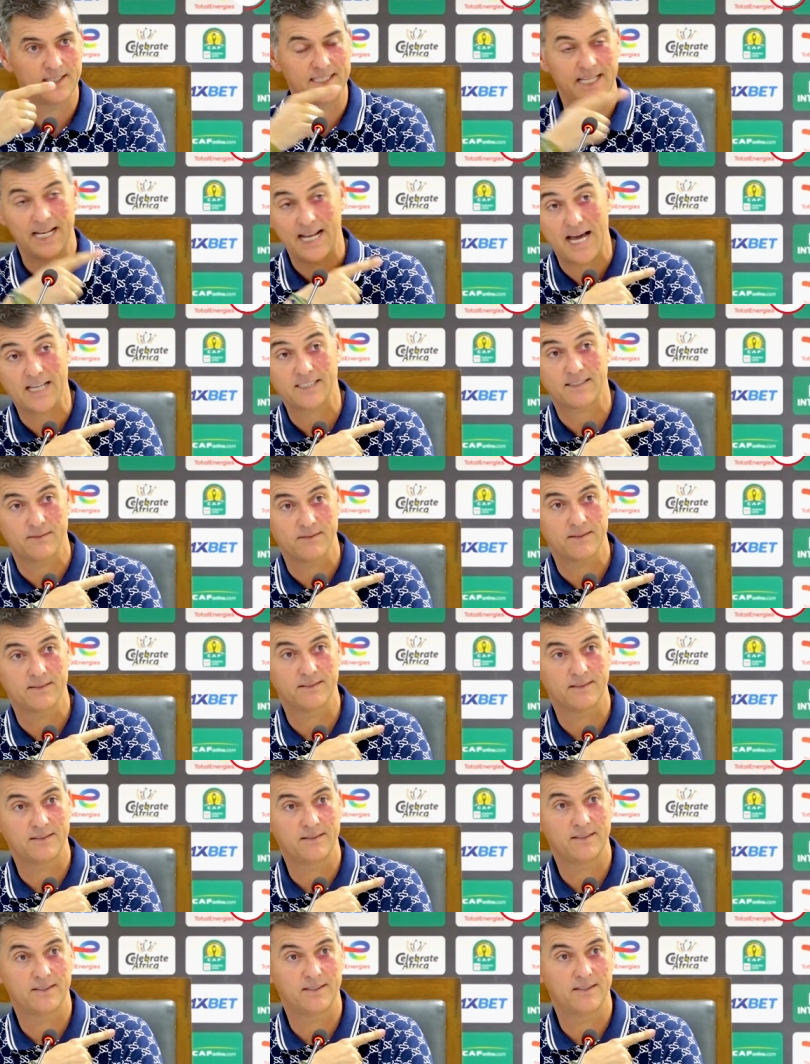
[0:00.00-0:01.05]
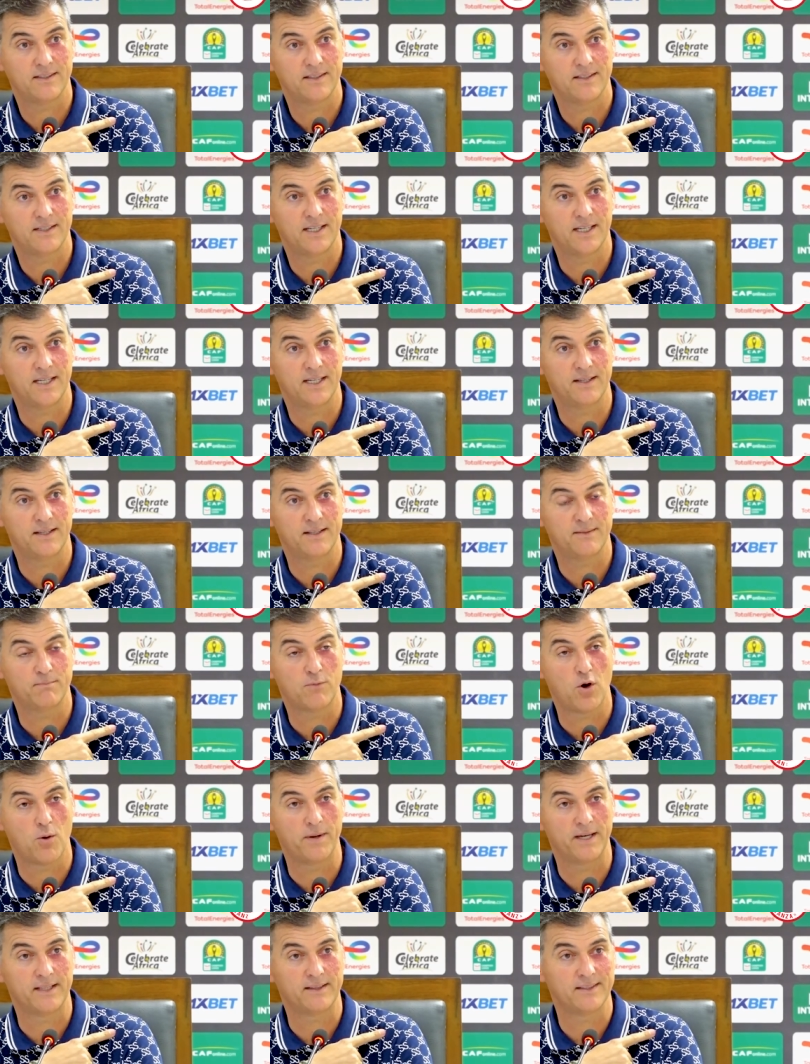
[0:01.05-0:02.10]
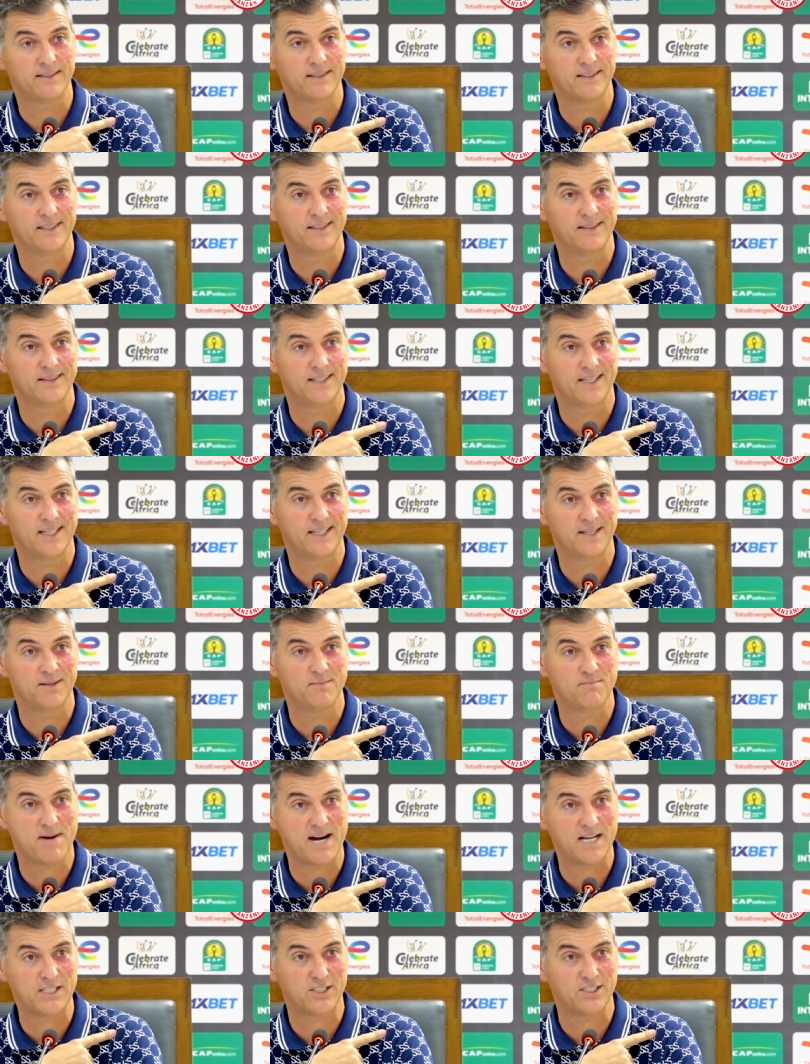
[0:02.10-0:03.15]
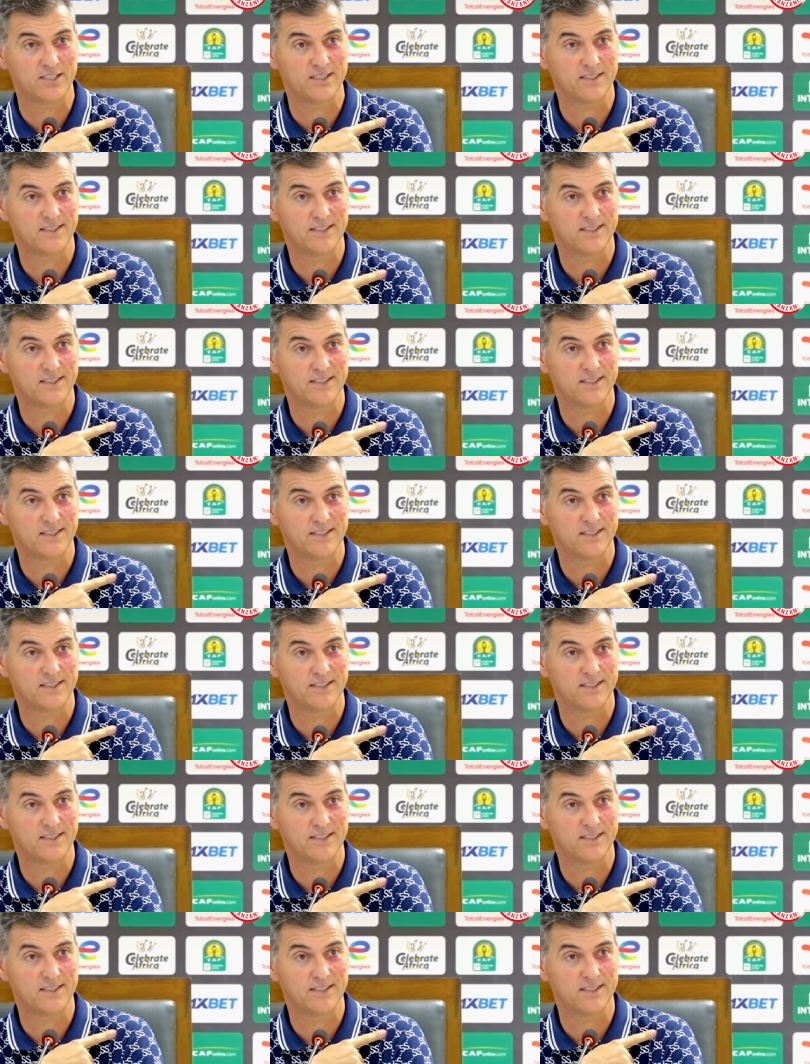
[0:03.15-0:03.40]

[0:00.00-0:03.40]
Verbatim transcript: the last uh, moment in the match.